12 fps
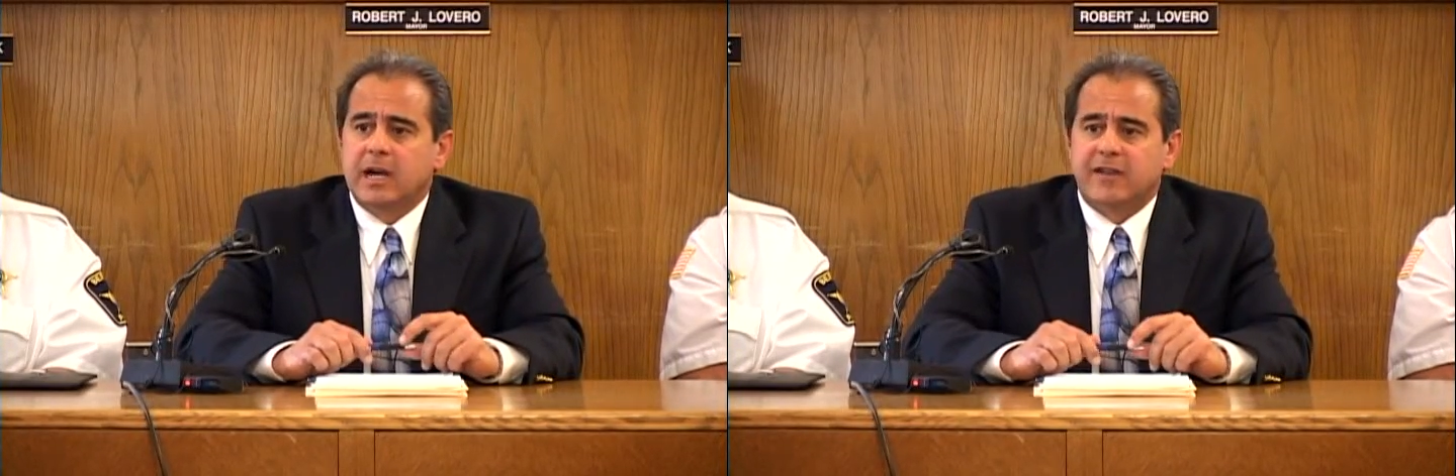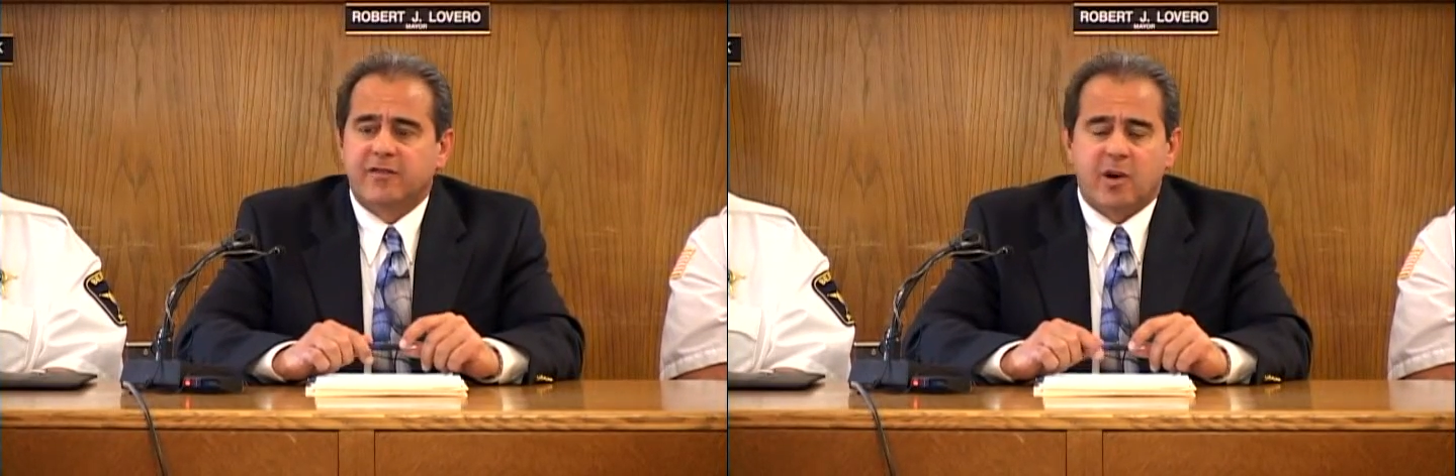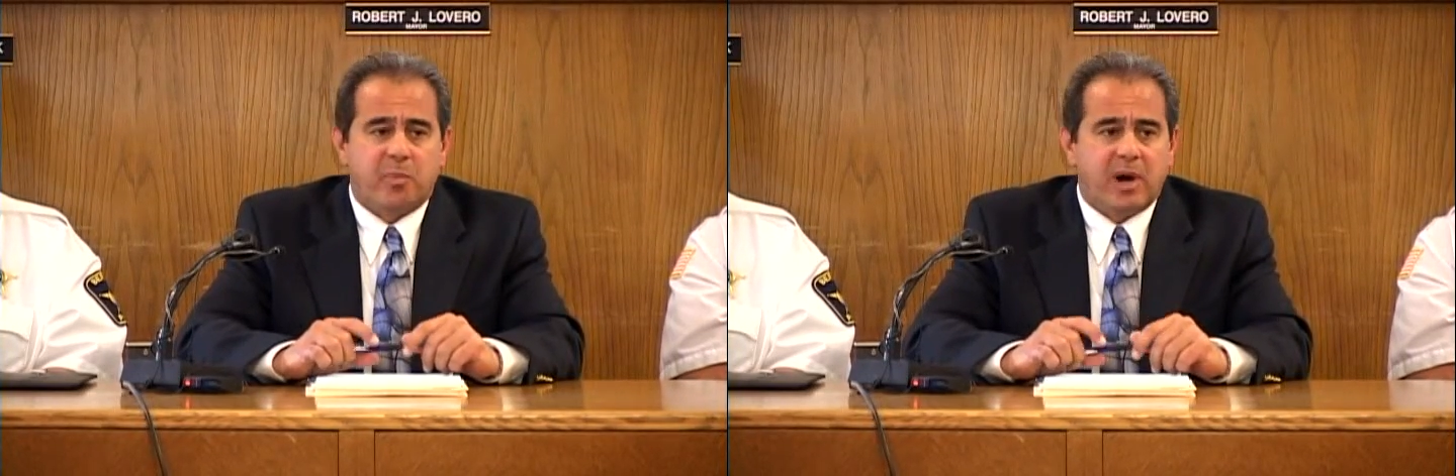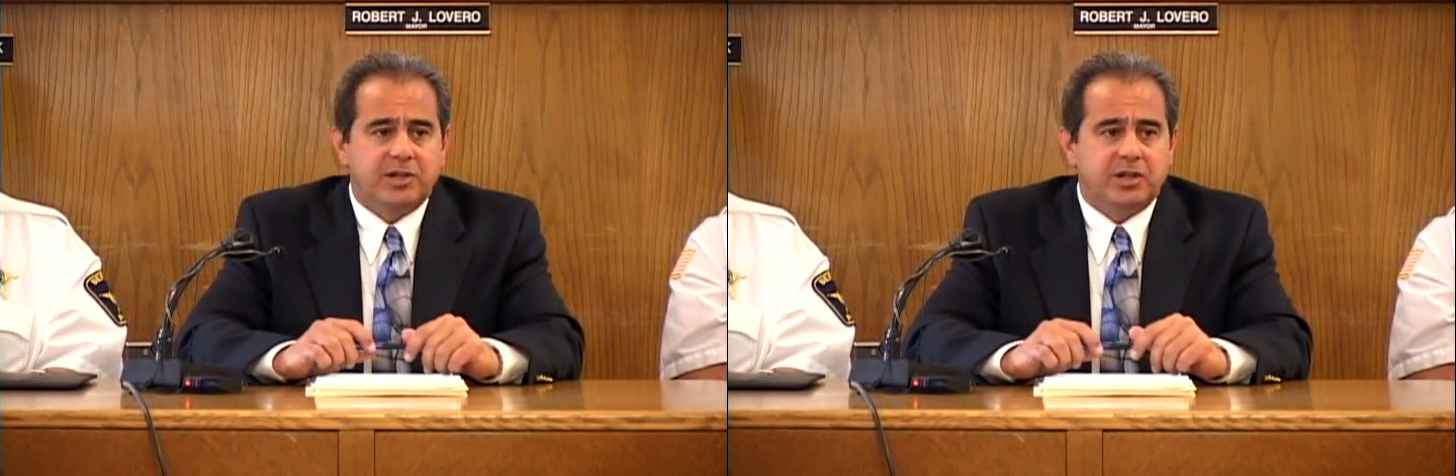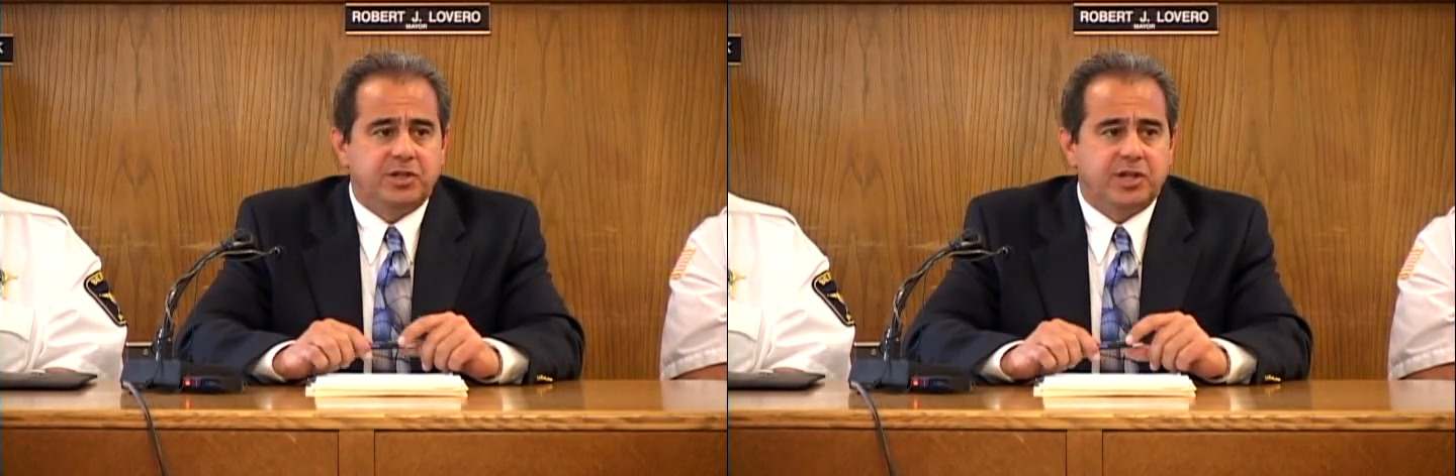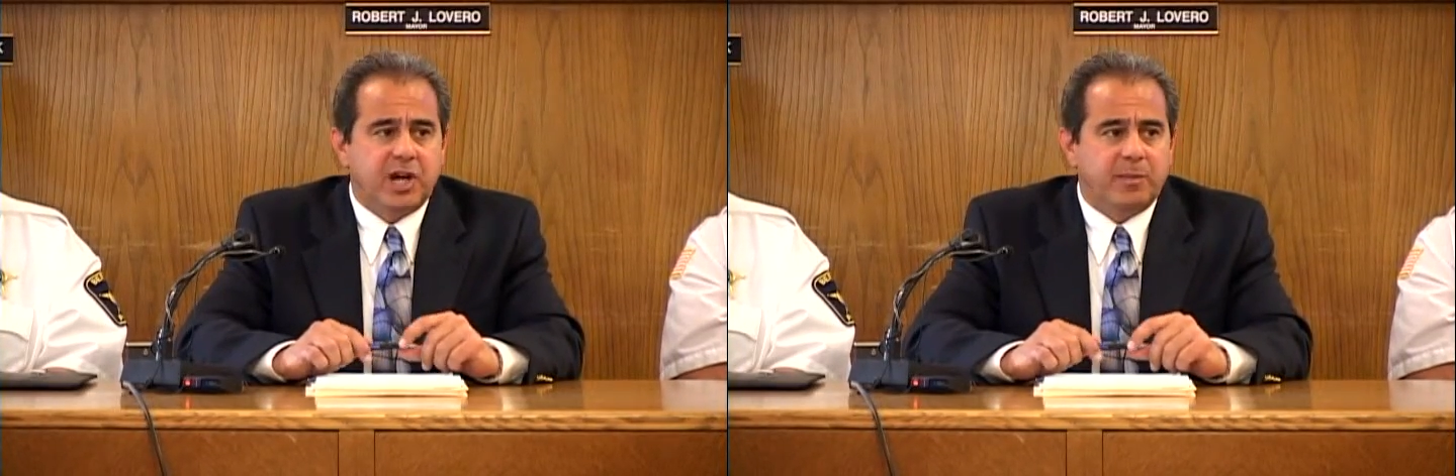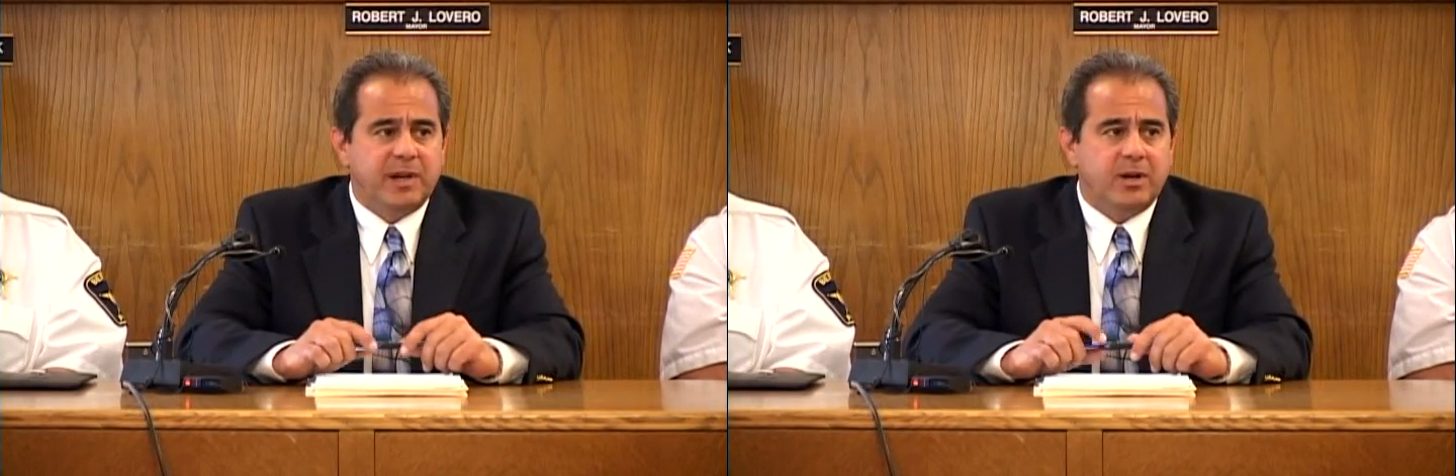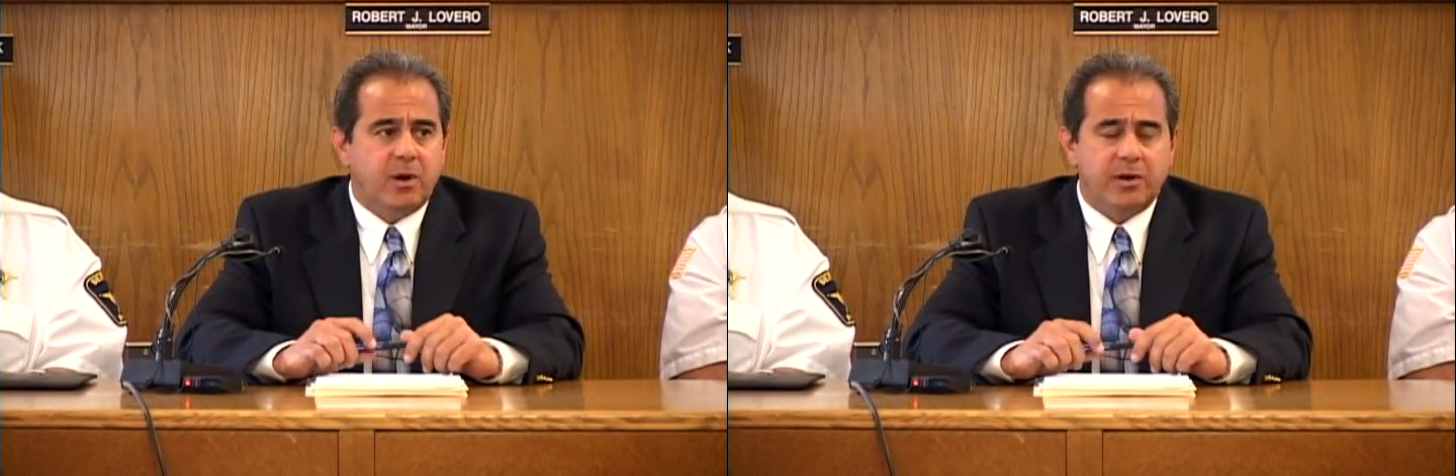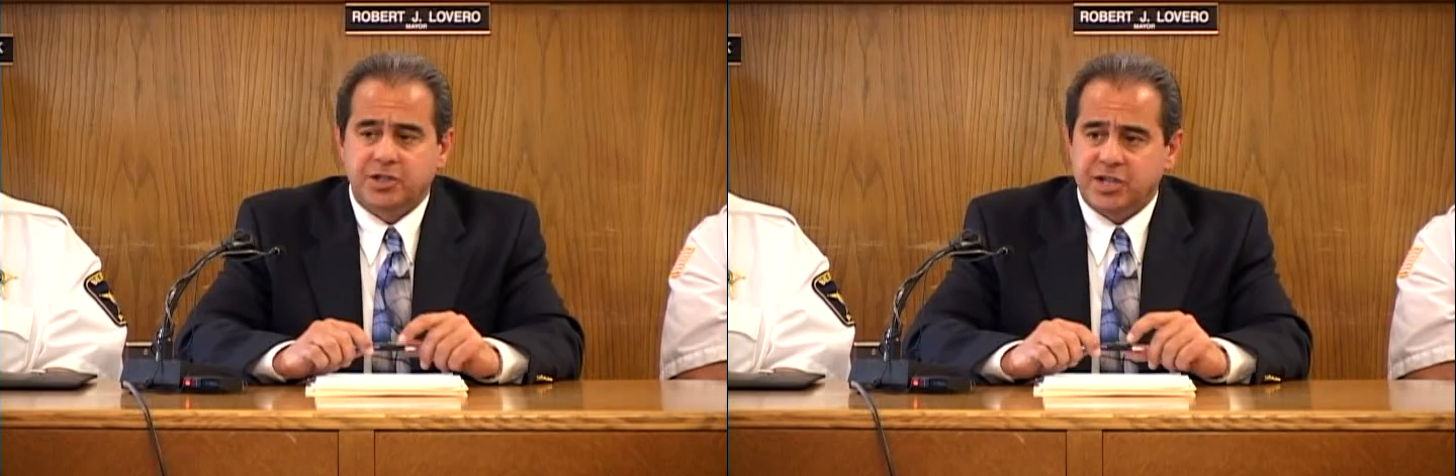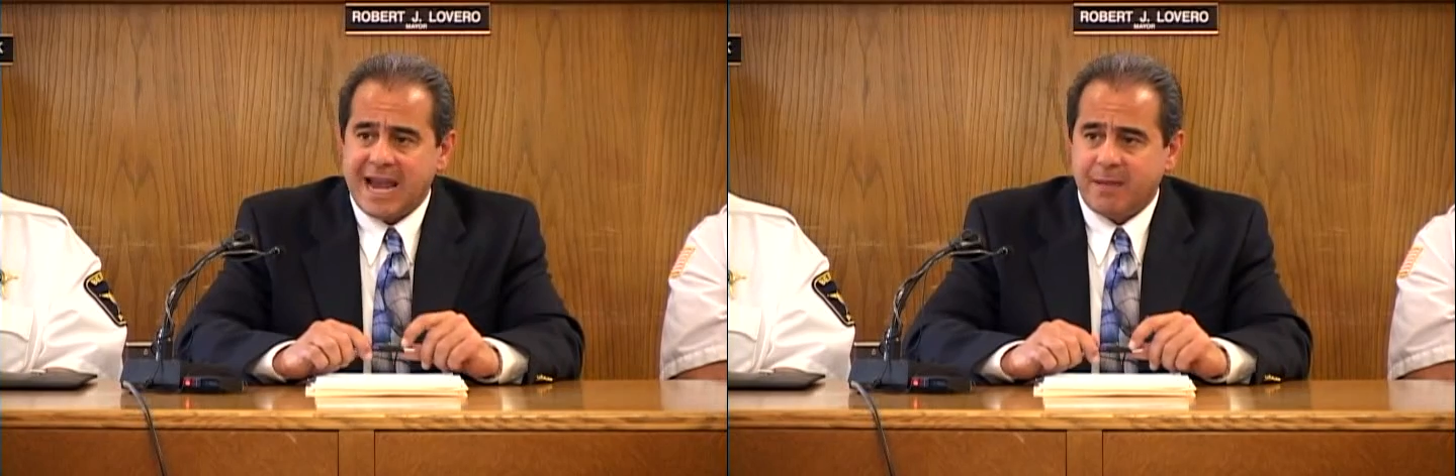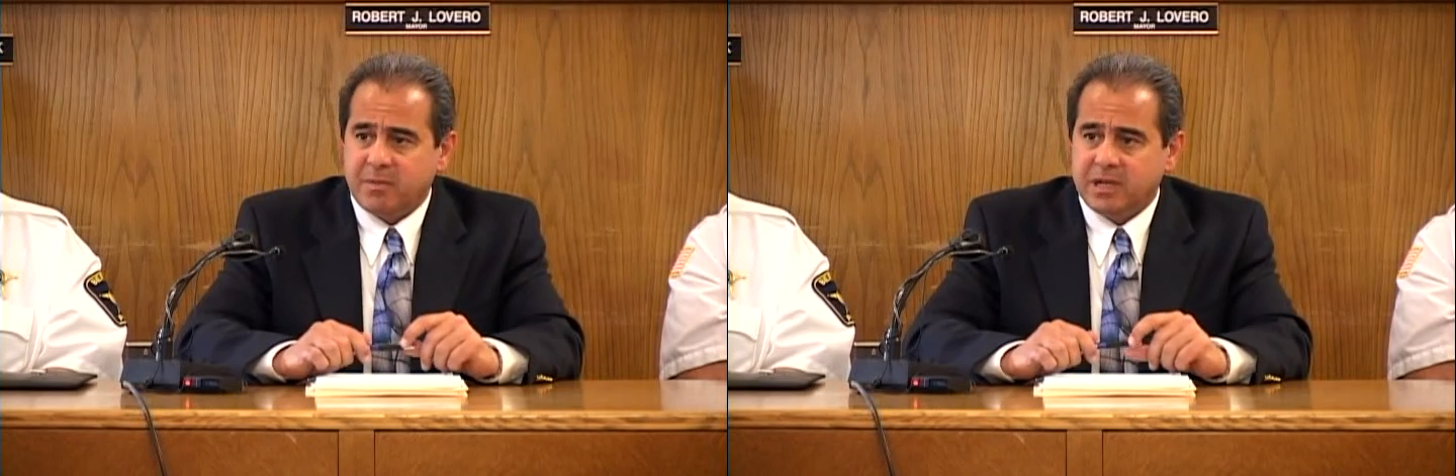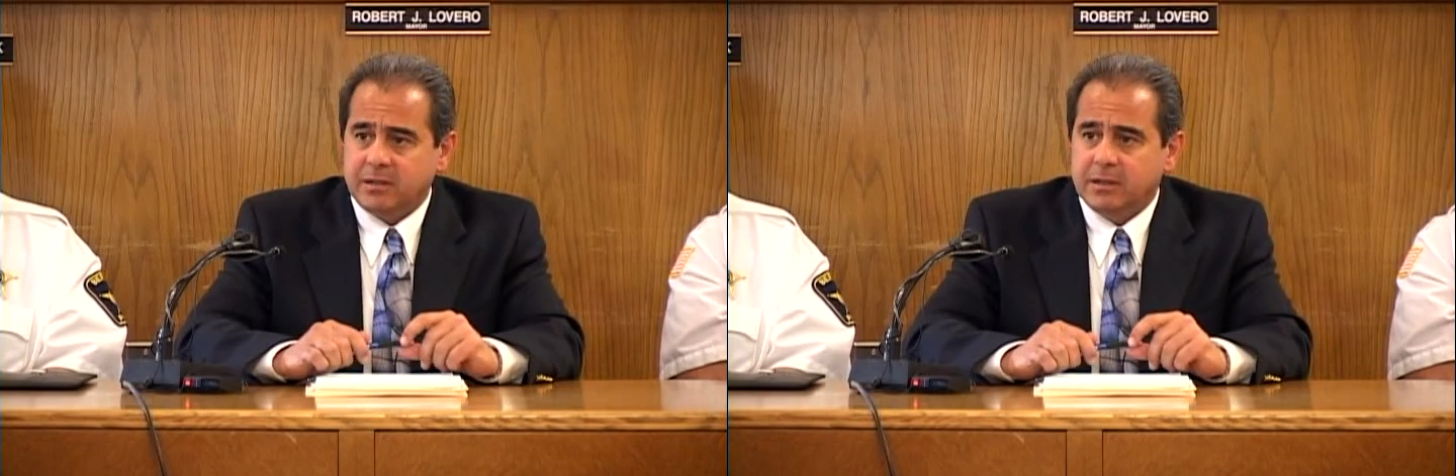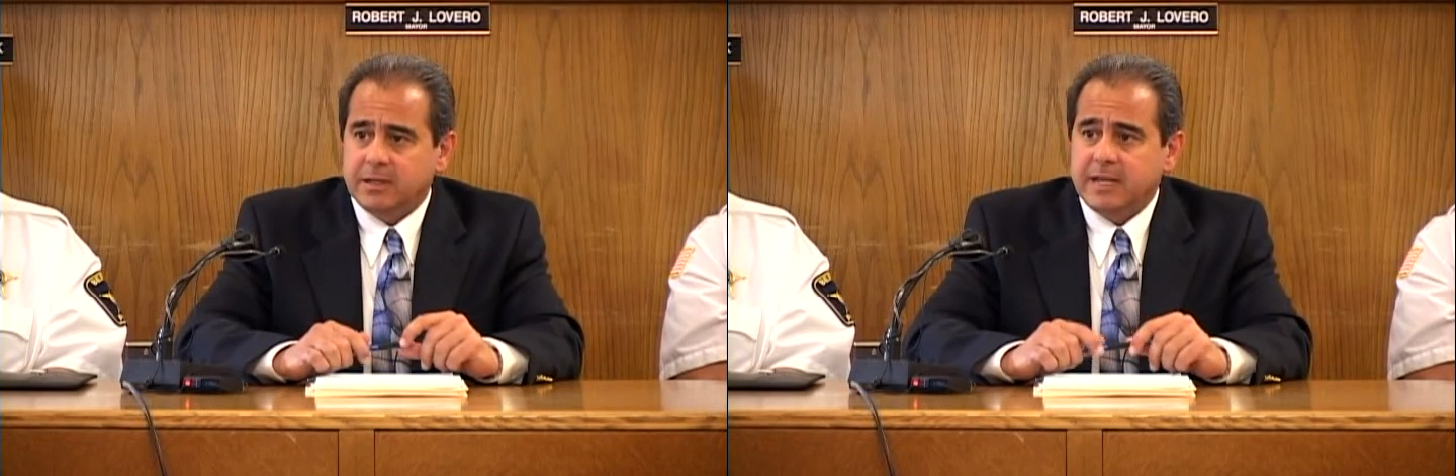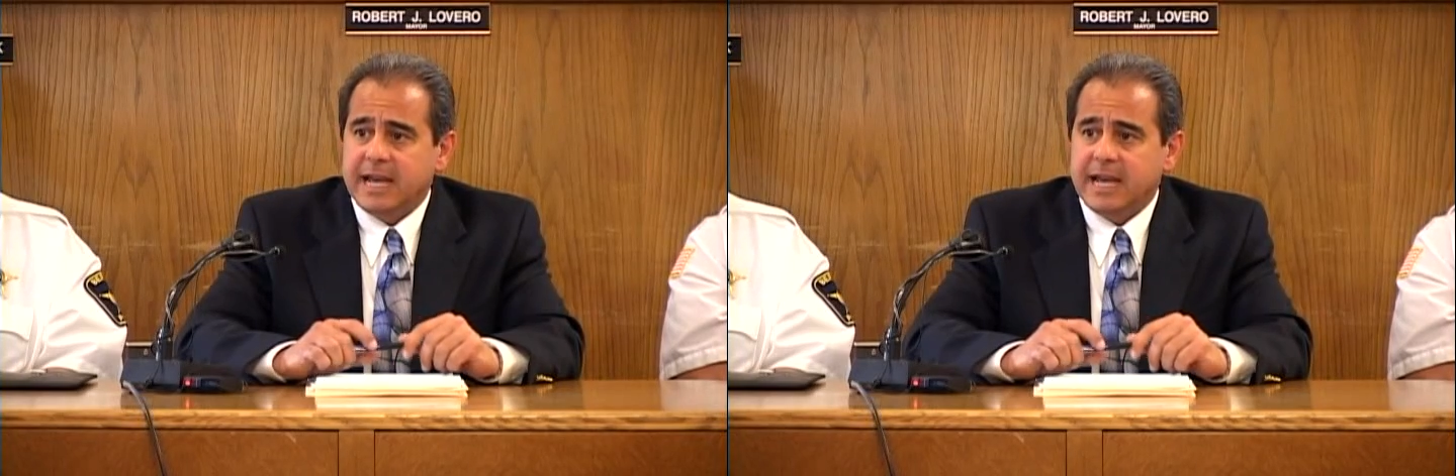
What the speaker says: of our budget chairman, Nona Chapman,